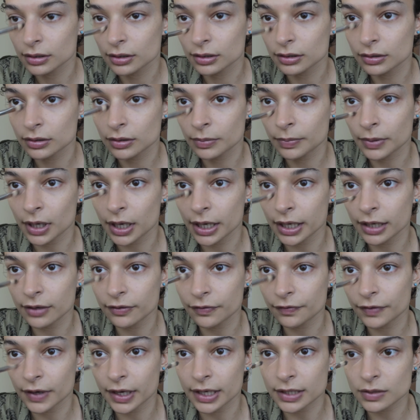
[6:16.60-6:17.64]
So applying it
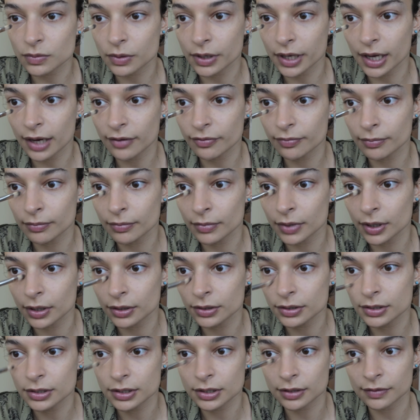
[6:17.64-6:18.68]
first where you have
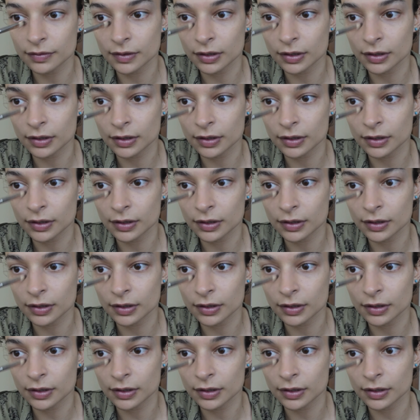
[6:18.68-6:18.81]
most of